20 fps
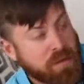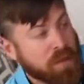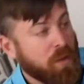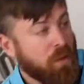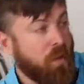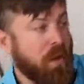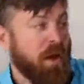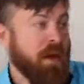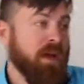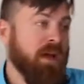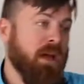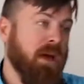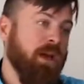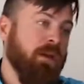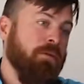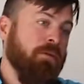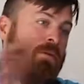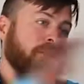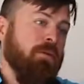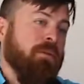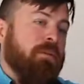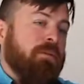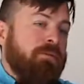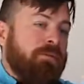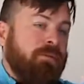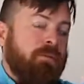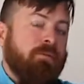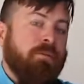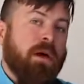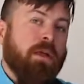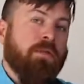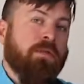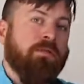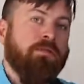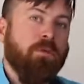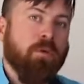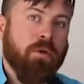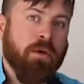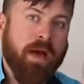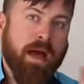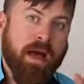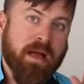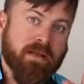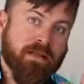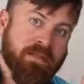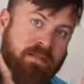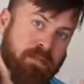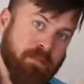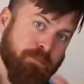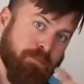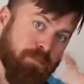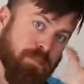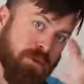You'll want to cut the other 4 ads